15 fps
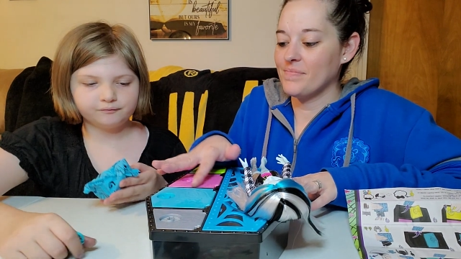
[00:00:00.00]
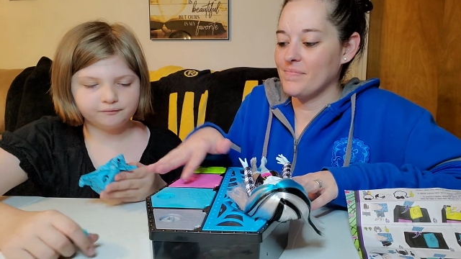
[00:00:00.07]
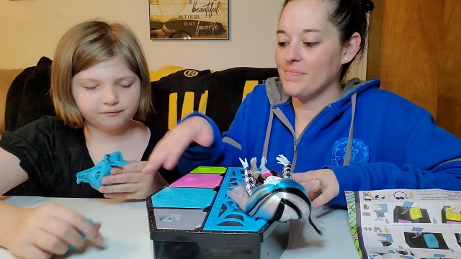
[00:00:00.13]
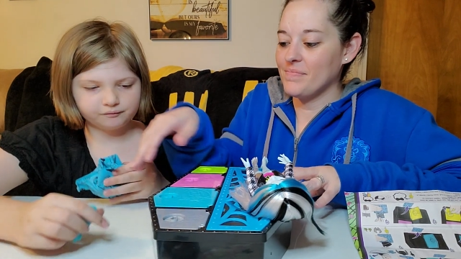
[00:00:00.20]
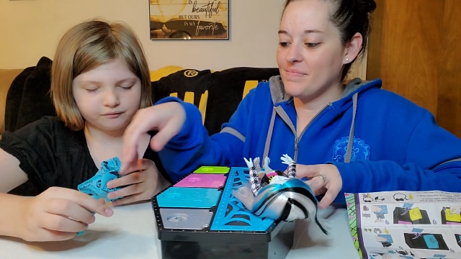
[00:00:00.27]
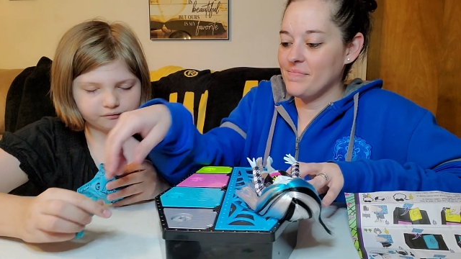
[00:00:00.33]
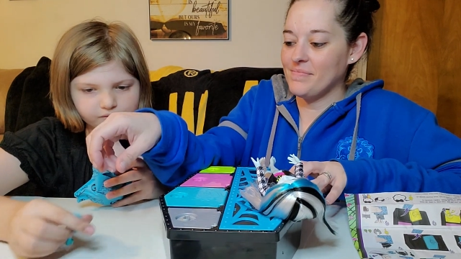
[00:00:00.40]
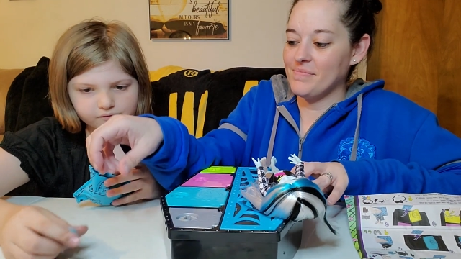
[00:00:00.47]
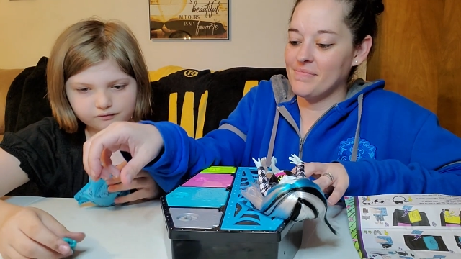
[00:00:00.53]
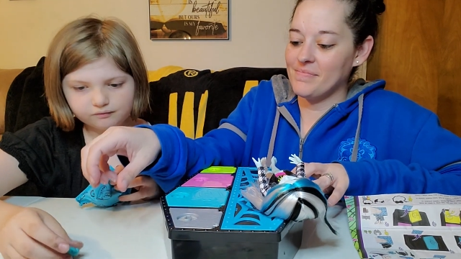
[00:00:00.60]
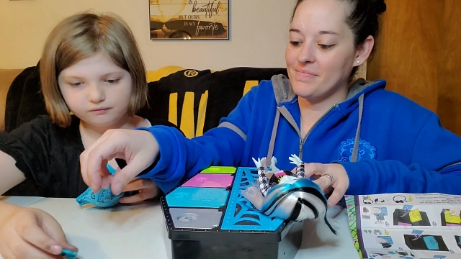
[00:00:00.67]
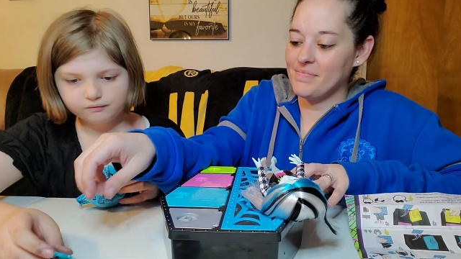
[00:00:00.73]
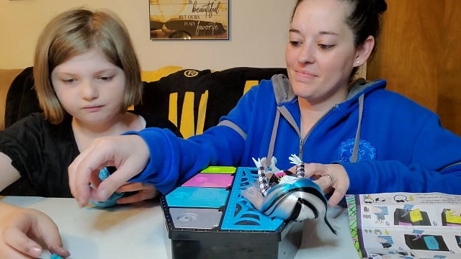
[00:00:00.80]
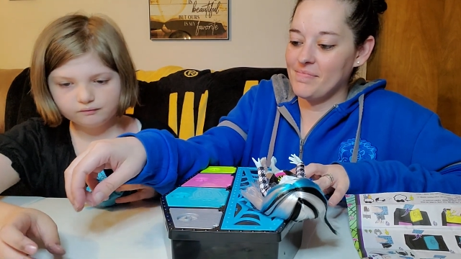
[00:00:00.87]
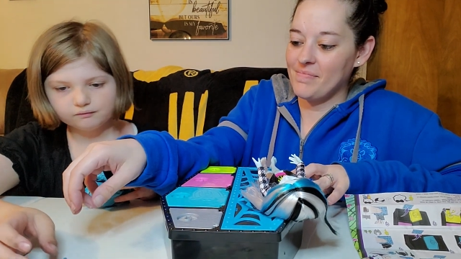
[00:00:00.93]

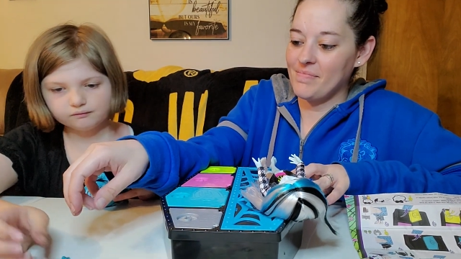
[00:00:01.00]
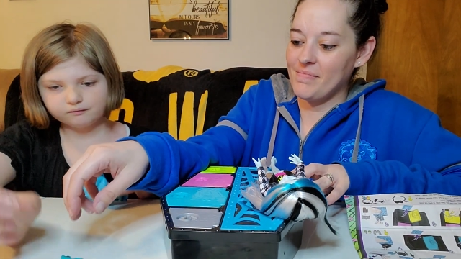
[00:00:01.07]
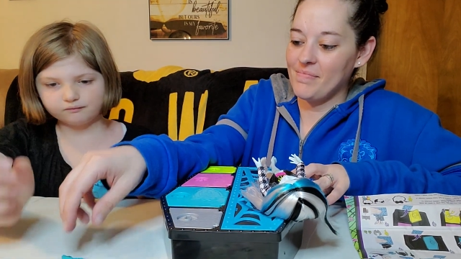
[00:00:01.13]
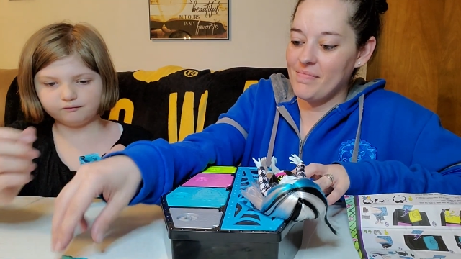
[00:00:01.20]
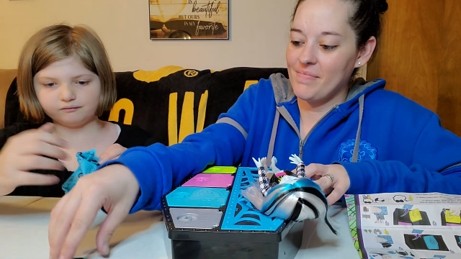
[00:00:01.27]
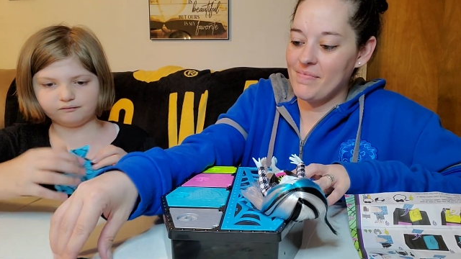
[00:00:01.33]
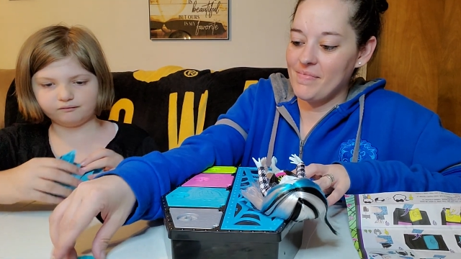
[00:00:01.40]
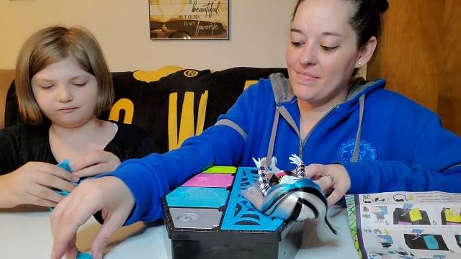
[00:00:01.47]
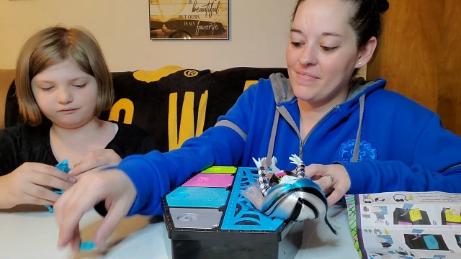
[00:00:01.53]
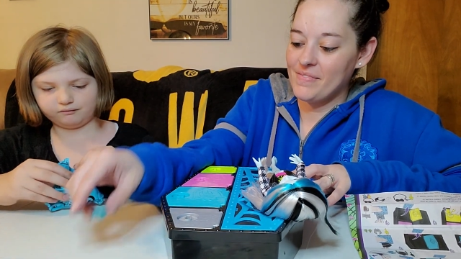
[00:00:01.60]
Nobody speaks.